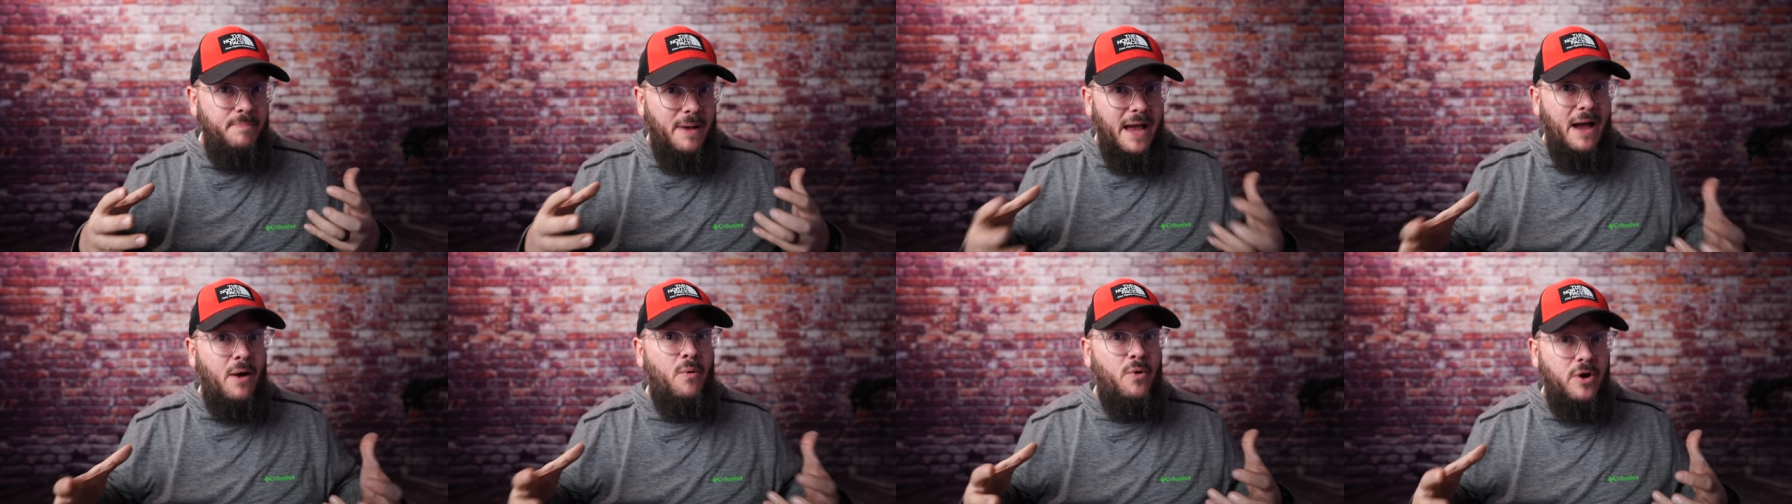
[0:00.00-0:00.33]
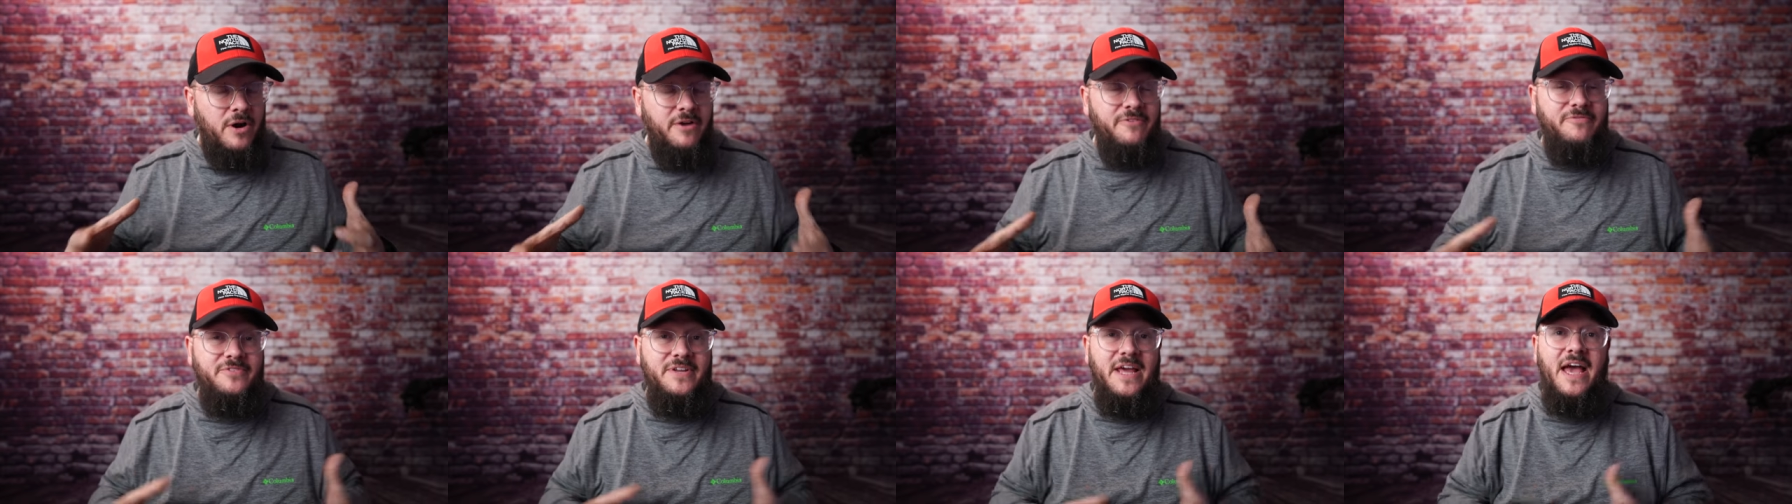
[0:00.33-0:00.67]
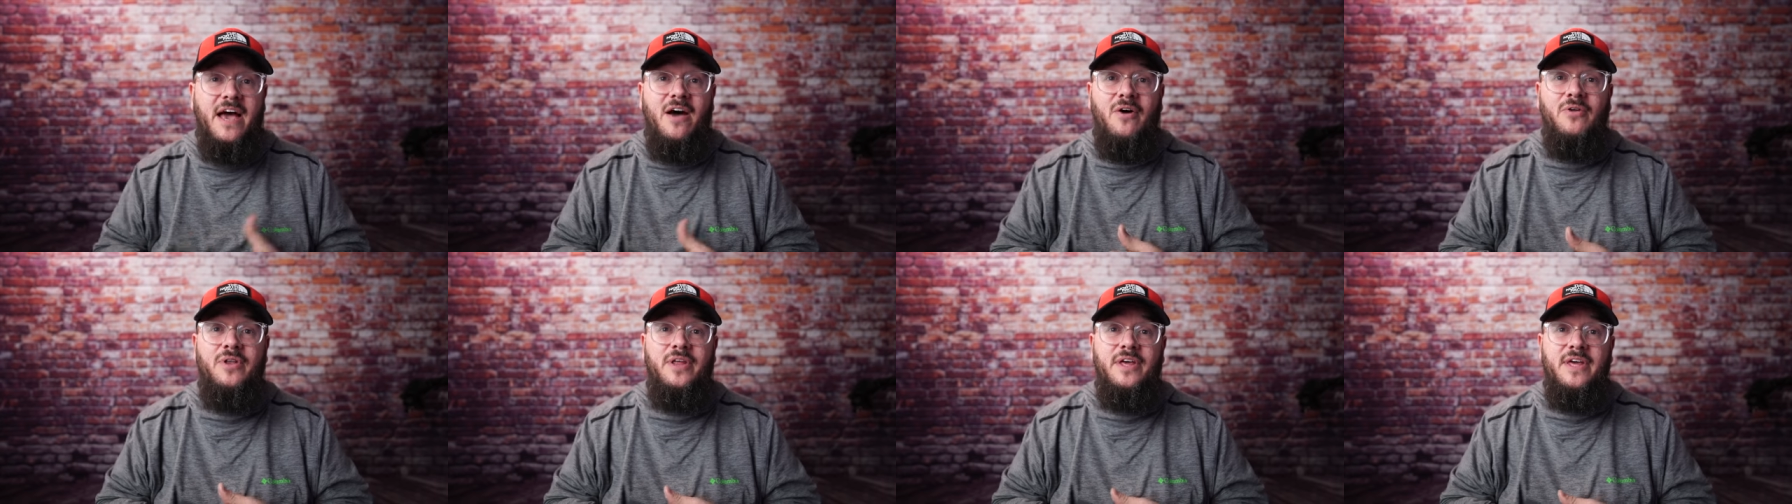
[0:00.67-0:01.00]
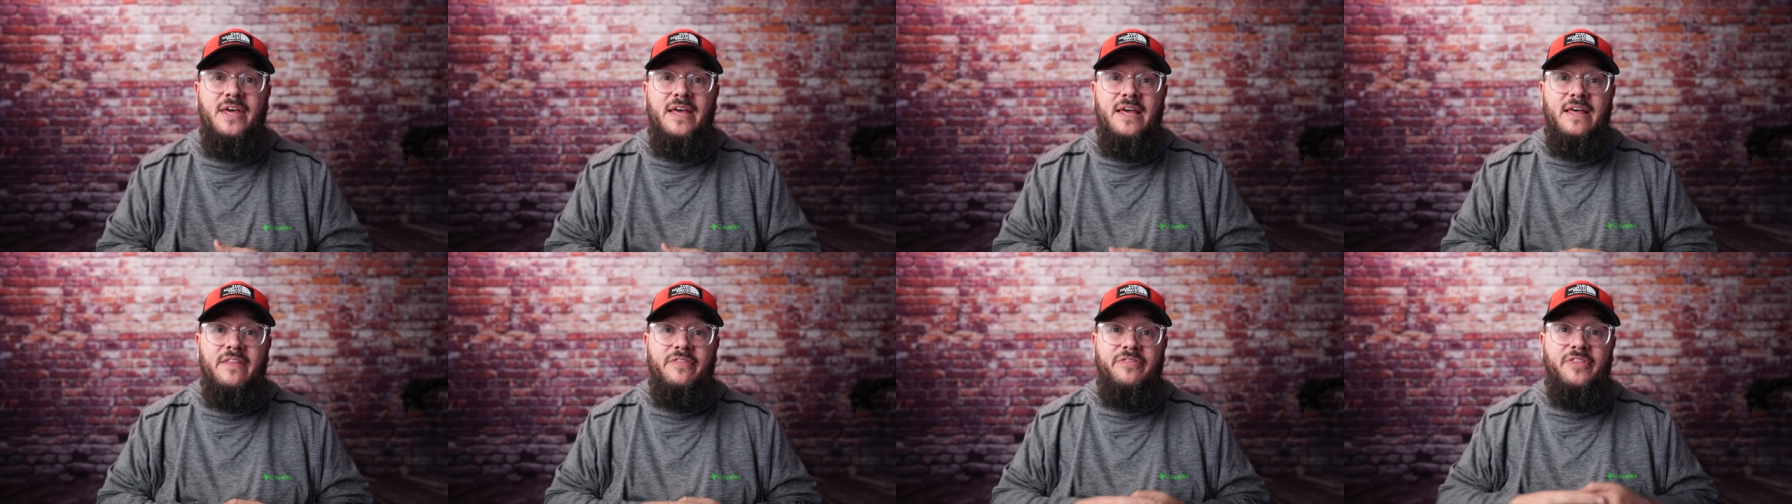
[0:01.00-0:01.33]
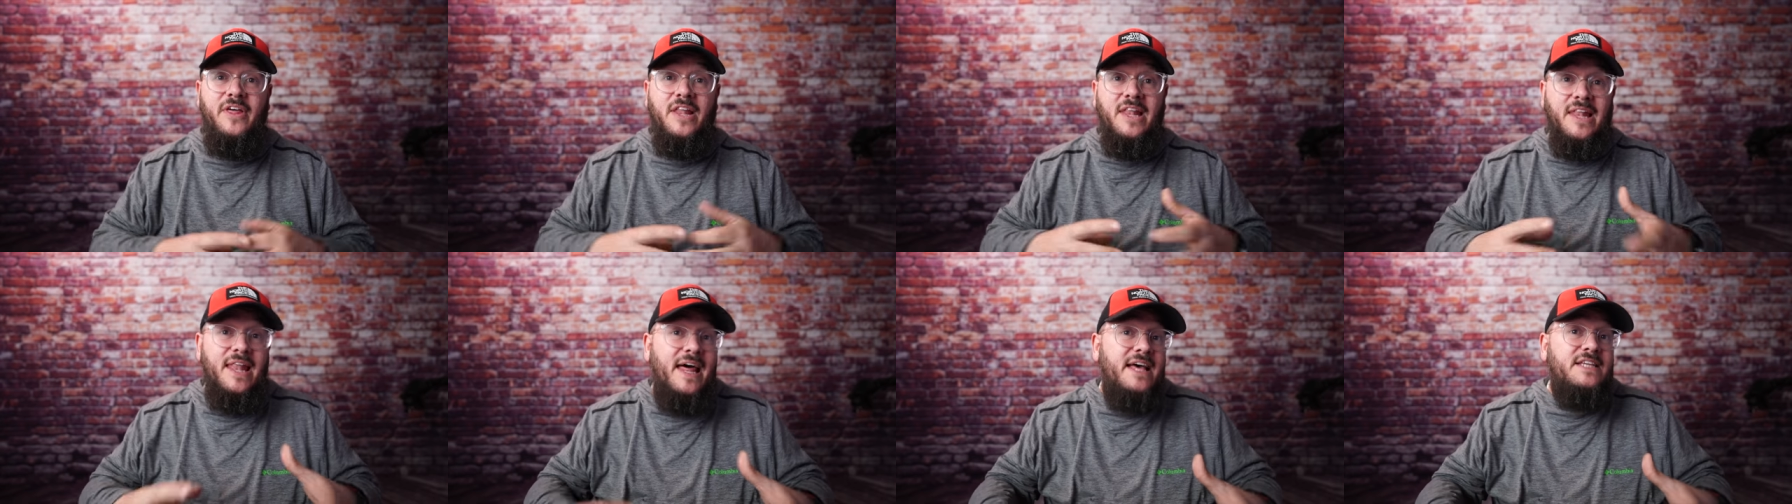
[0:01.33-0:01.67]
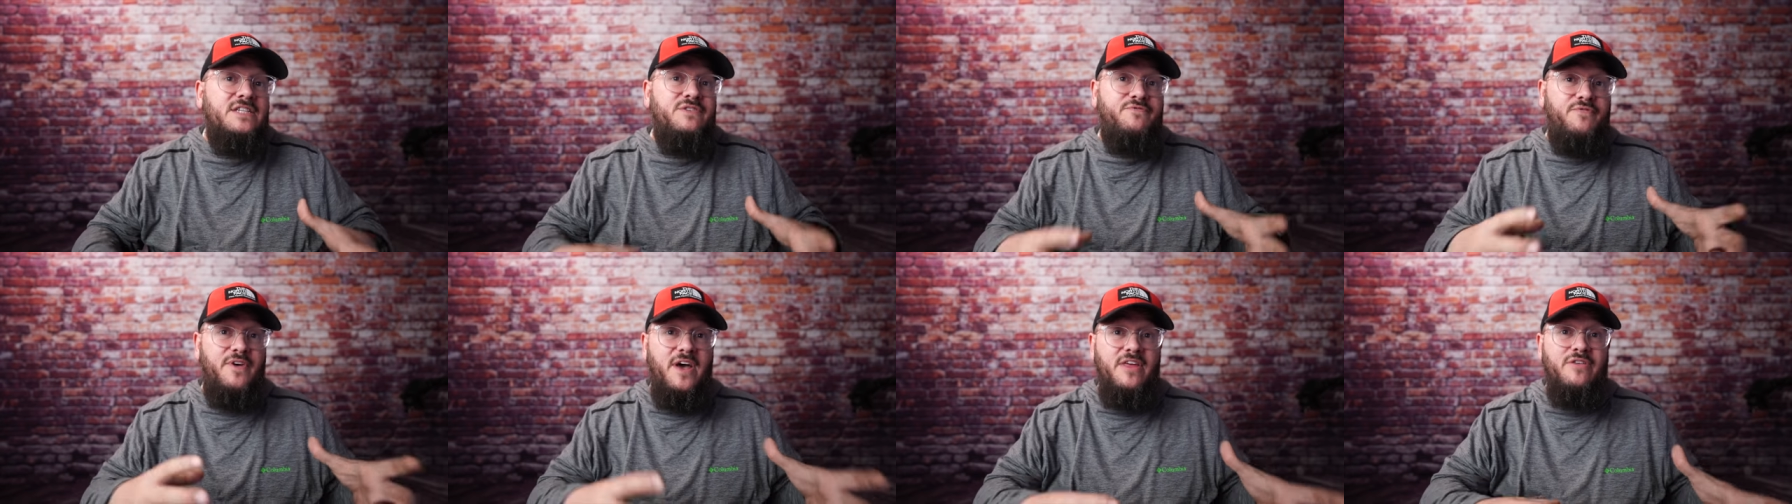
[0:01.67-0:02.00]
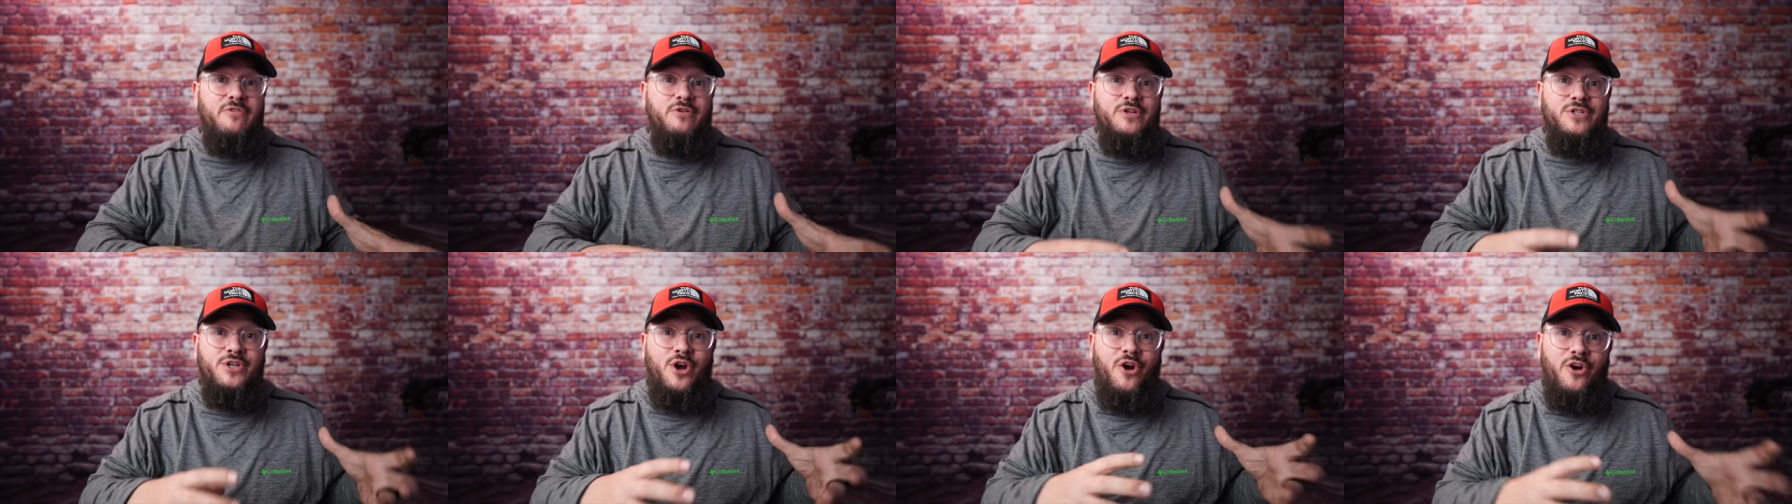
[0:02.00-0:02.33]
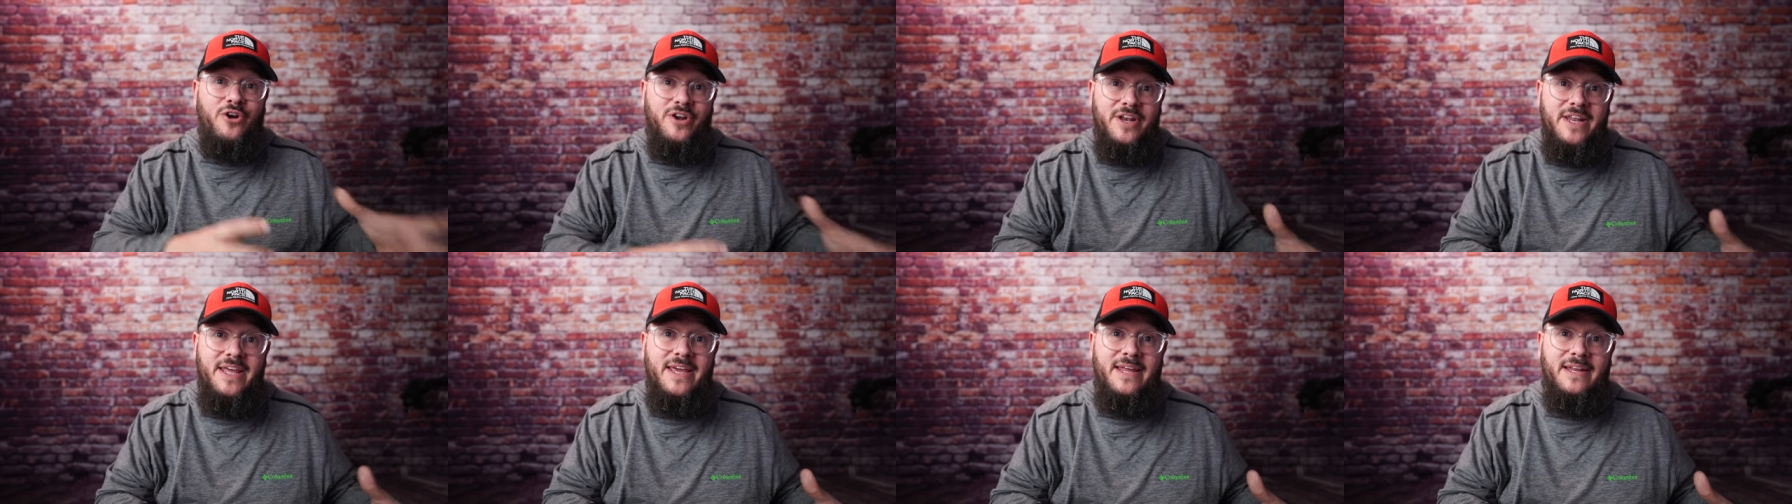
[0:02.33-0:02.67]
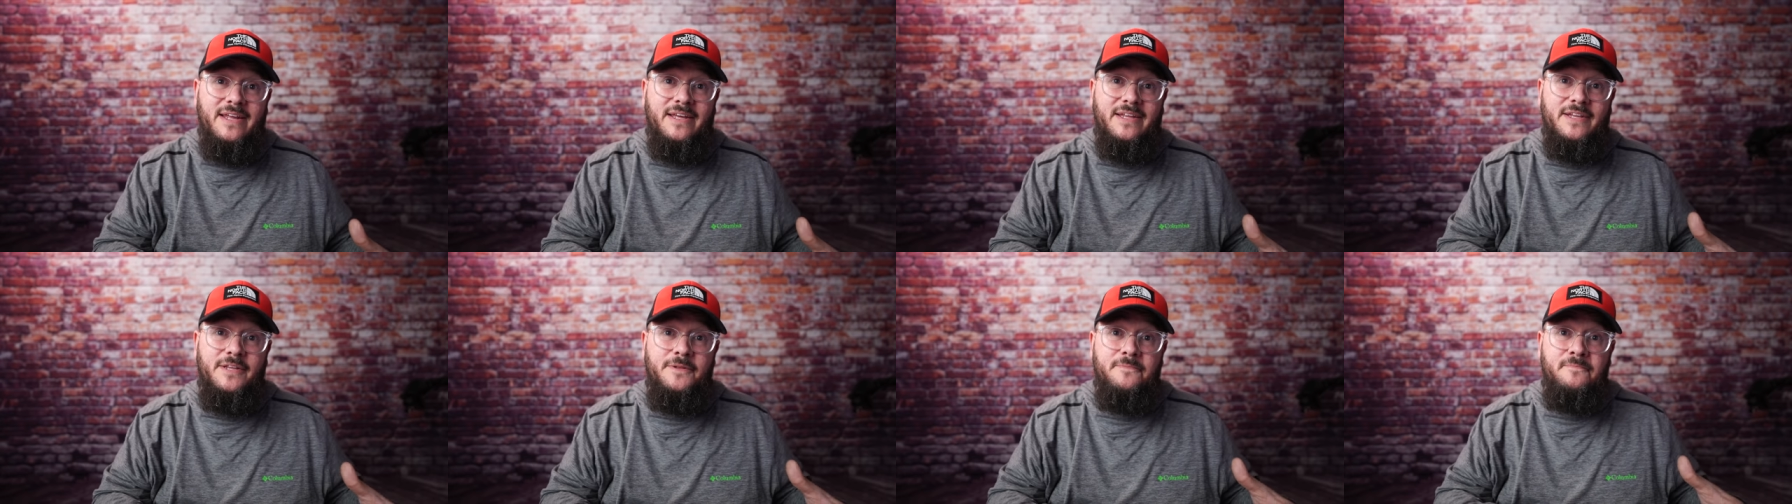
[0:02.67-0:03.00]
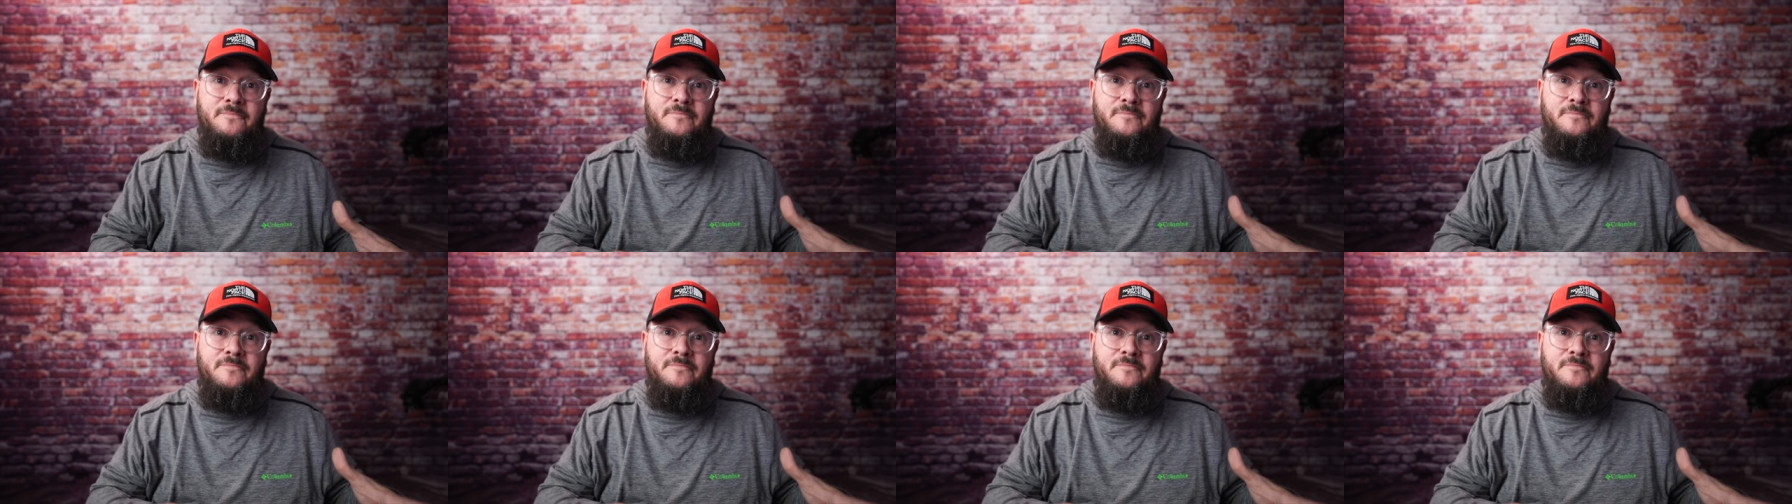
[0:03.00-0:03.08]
power of down, the less feathers are needed